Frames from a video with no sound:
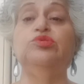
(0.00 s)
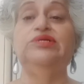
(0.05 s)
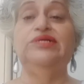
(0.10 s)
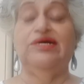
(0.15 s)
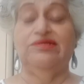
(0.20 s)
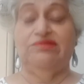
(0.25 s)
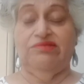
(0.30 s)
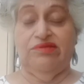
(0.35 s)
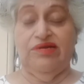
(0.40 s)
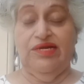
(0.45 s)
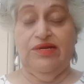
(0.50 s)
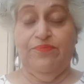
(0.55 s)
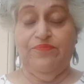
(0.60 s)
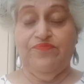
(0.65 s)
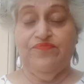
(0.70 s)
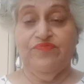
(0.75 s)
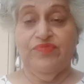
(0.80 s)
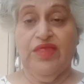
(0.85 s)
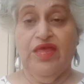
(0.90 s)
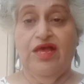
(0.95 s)
nothing.
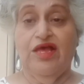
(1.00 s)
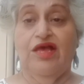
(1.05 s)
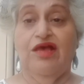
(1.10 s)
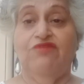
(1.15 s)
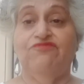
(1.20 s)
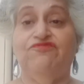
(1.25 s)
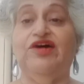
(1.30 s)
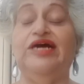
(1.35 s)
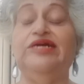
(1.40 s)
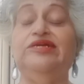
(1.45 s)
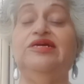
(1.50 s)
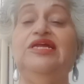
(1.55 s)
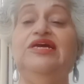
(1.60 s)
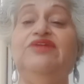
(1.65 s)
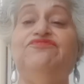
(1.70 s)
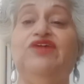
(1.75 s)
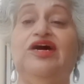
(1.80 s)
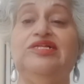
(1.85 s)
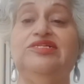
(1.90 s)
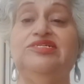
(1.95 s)
Finally,
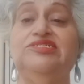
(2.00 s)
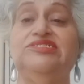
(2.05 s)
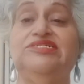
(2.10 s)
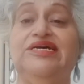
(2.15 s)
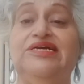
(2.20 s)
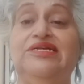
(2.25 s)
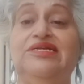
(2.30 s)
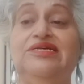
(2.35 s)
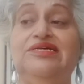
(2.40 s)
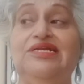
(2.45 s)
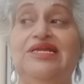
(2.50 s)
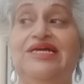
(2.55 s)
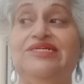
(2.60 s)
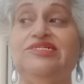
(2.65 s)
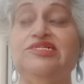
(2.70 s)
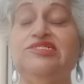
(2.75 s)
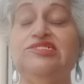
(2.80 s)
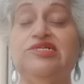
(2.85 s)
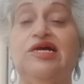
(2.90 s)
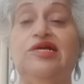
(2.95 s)
Father said, let
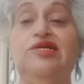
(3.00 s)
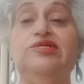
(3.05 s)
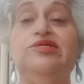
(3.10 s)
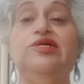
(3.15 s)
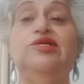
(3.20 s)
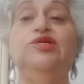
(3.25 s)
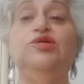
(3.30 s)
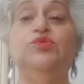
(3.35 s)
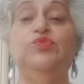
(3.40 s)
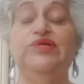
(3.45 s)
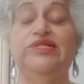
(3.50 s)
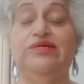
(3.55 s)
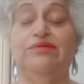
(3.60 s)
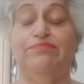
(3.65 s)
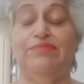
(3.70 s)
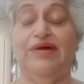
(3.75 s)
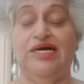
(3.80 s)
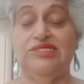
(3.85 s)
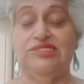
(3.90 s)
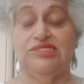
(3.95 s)
us continue with the
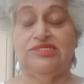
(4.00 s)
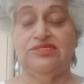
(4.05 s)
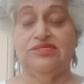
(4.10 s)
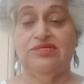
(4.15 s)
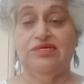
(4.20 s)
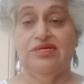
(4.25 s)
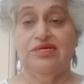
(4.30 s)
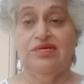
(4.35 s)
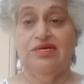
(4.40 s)
Mass.